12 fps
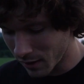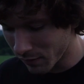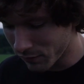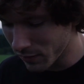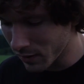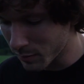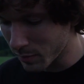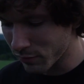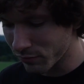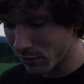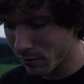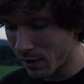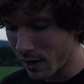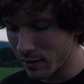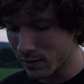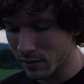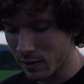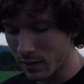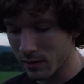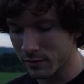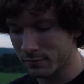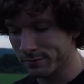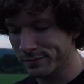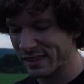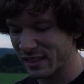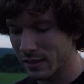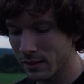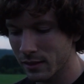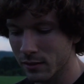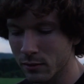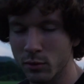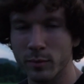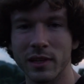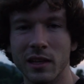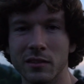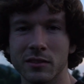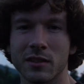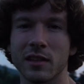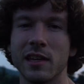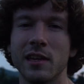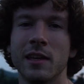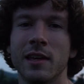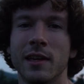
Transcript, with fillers: I feel like my free ride is getting a little bit elderly